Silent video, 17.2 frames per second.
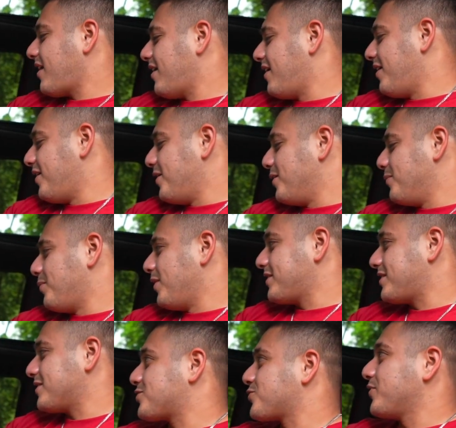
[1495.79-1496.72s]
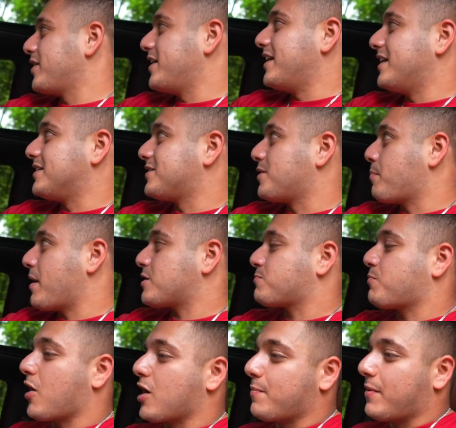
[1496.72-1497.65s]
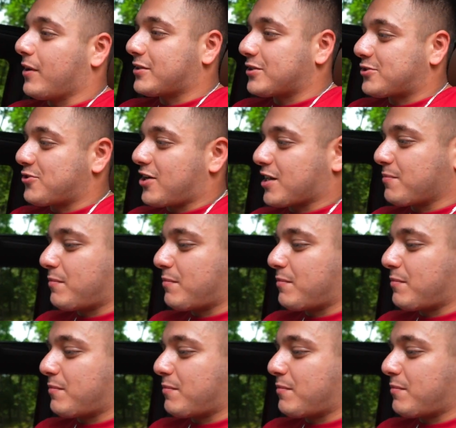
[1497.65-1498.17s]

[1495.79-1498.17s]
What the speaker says: But the screen is the best part about this truck,